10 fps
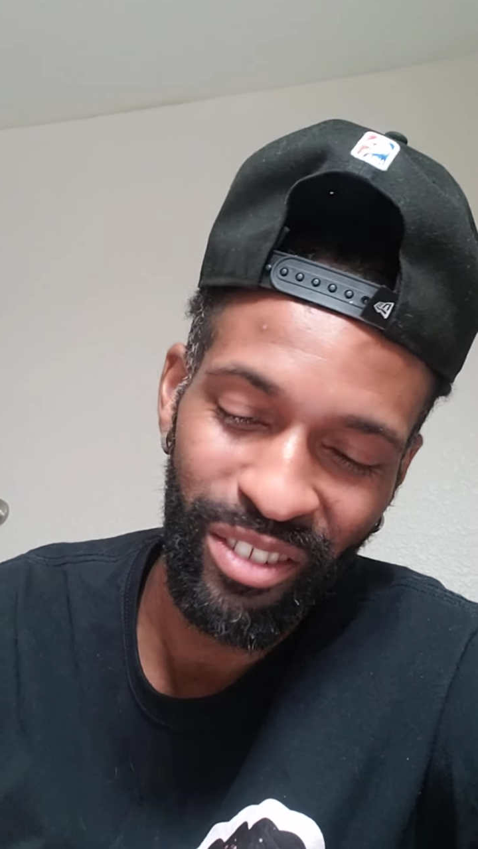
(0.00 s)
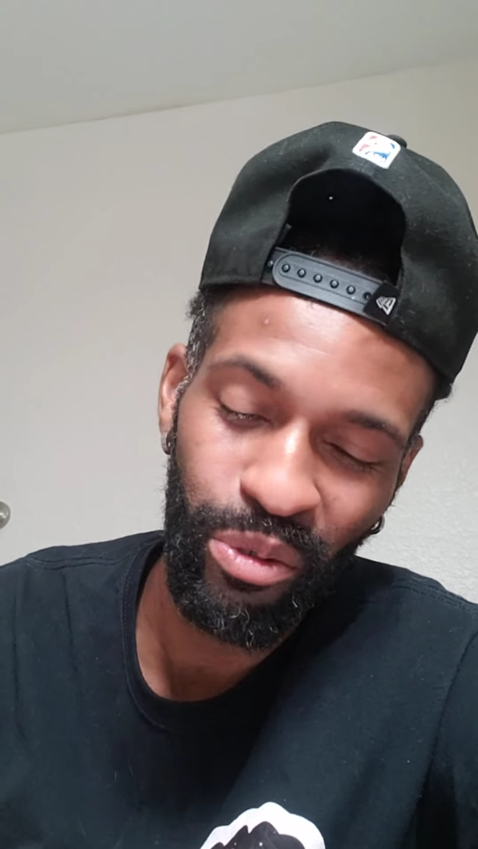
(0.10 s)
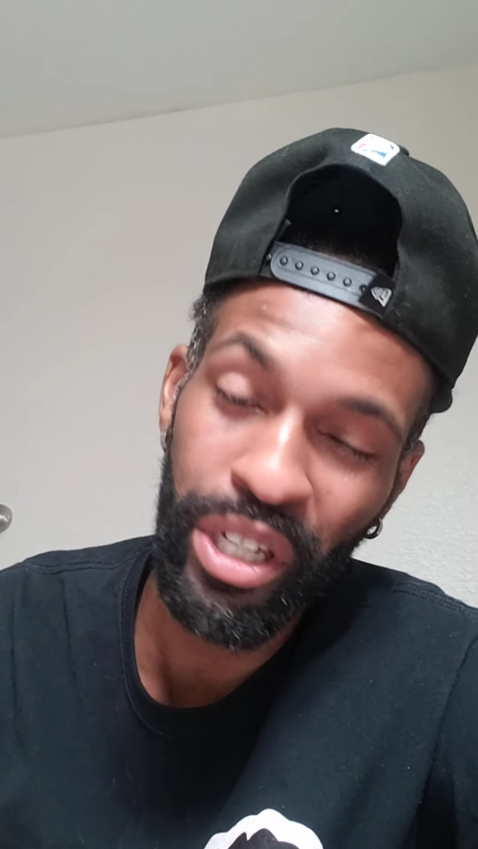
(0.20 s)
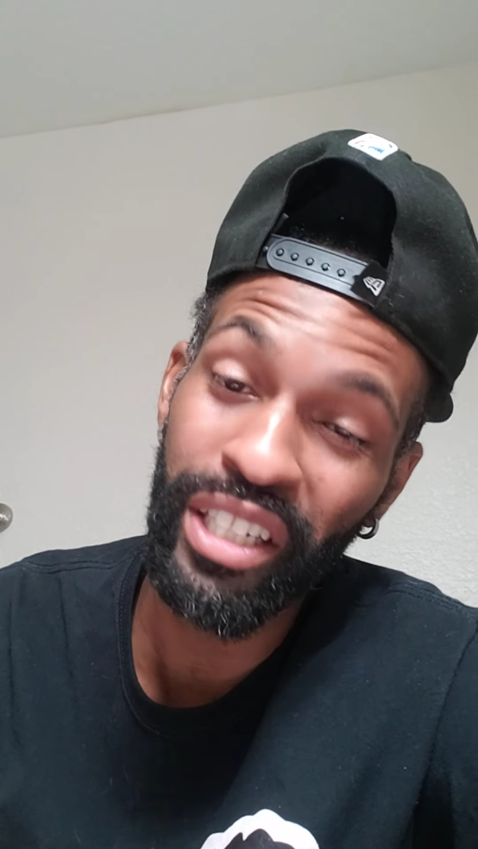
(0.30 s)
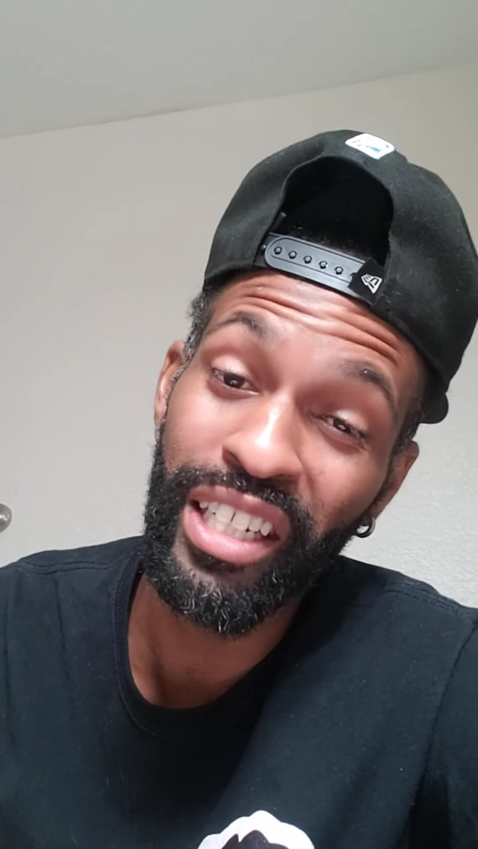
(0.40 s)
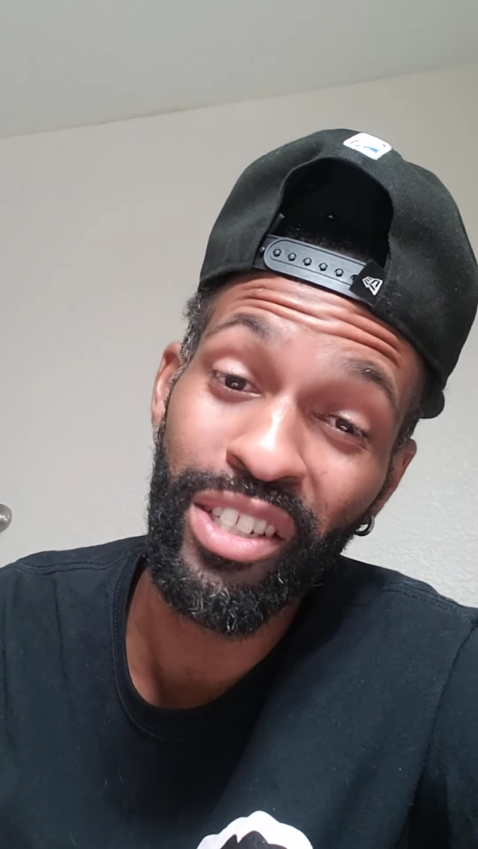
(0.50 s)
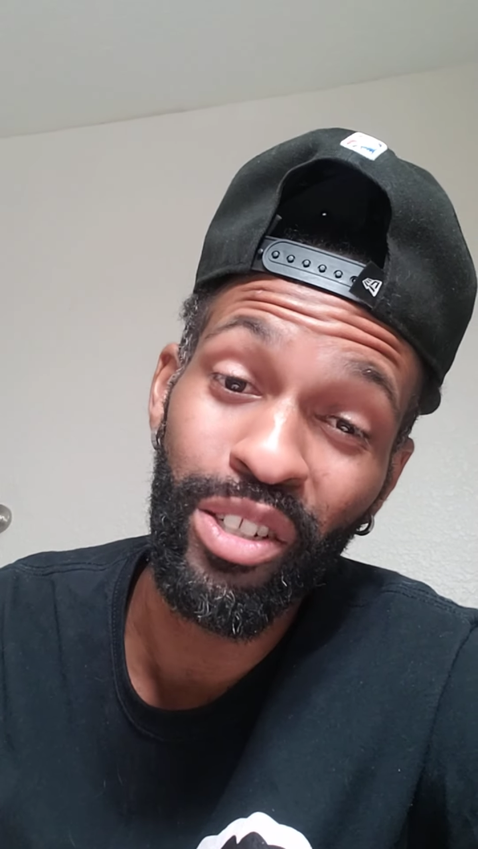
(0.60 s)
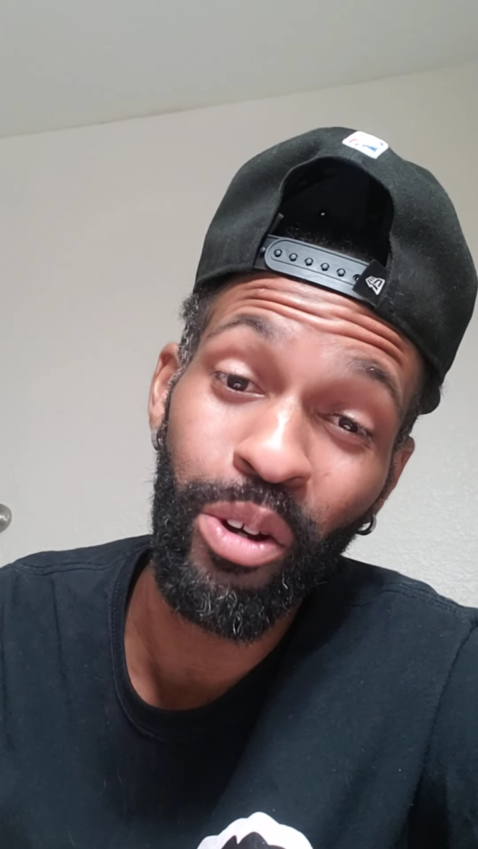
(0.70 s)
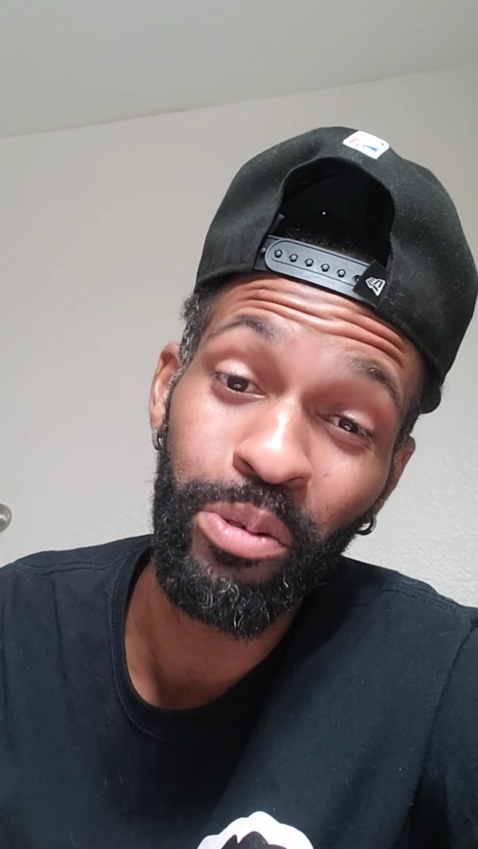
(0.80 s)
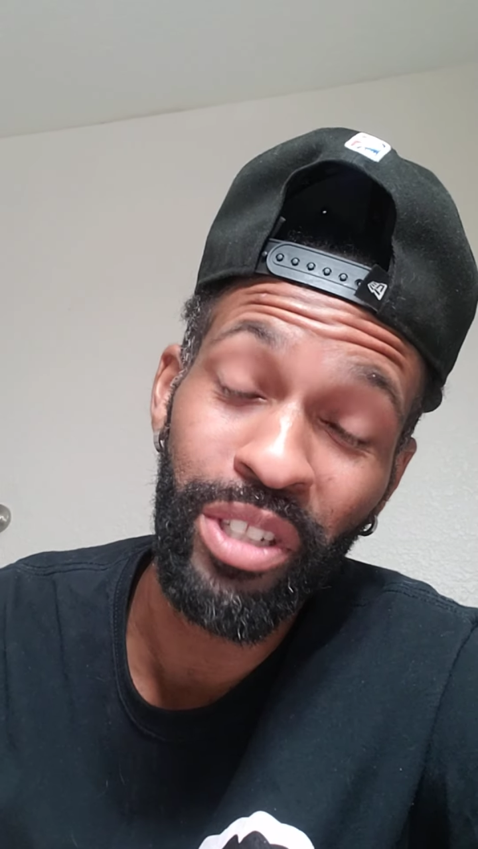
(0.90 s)
these
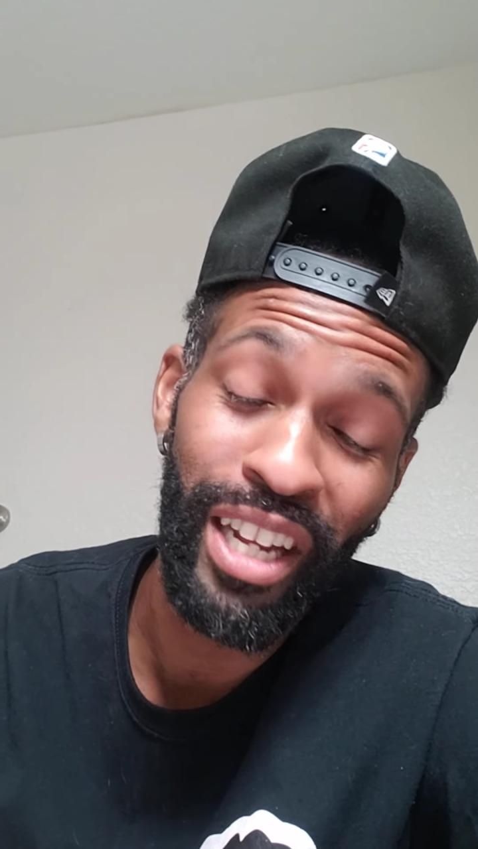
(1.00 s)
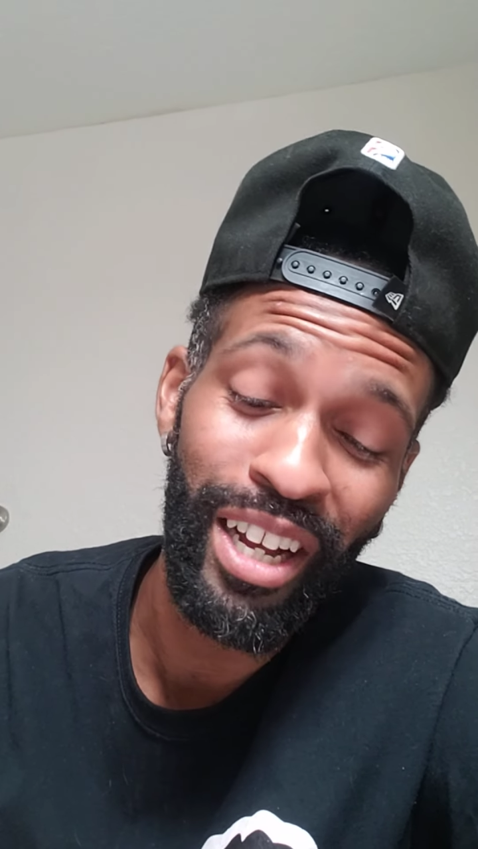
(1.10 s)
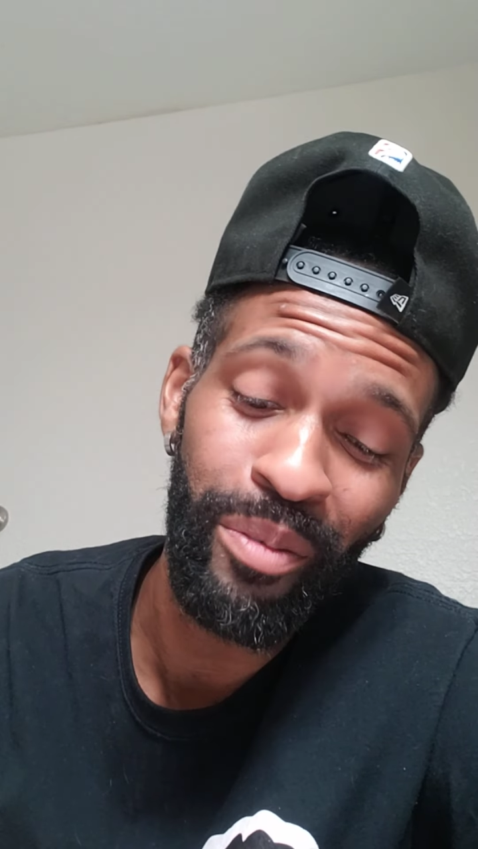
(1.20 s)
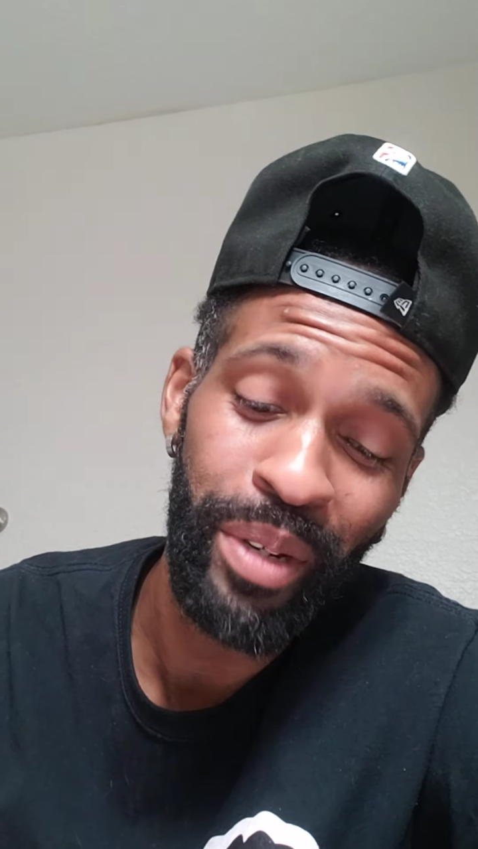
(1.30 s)
notes now,